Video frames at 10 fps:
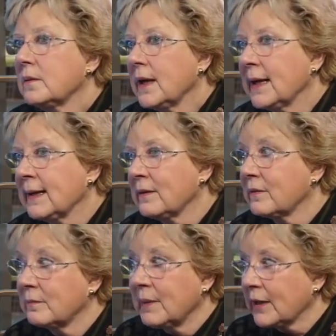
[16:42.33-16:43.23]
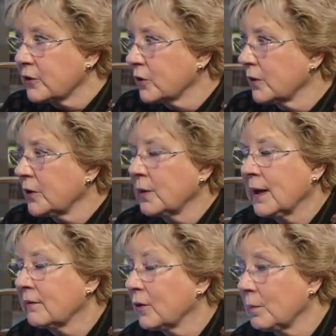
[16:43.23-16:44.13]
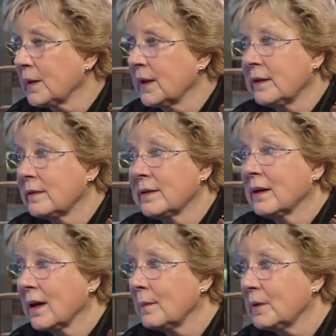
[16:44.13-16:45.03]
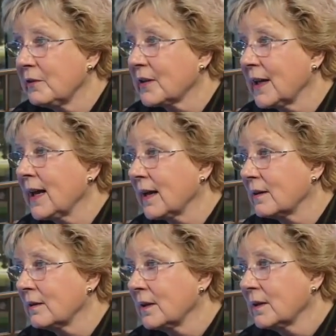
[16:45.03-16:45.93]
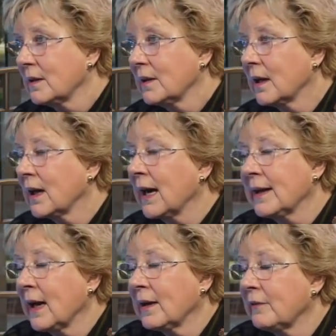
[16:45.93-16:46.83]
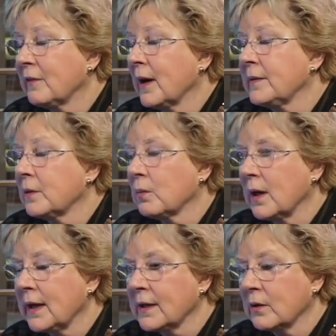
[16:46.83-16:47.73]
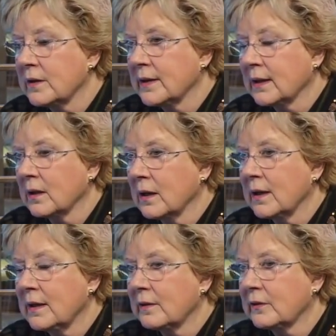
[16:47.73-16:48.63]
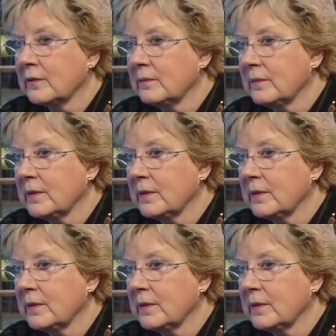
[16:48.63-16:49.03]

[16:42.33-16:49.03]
And make sure you have open-ended time if you can. I find that writing on deadline is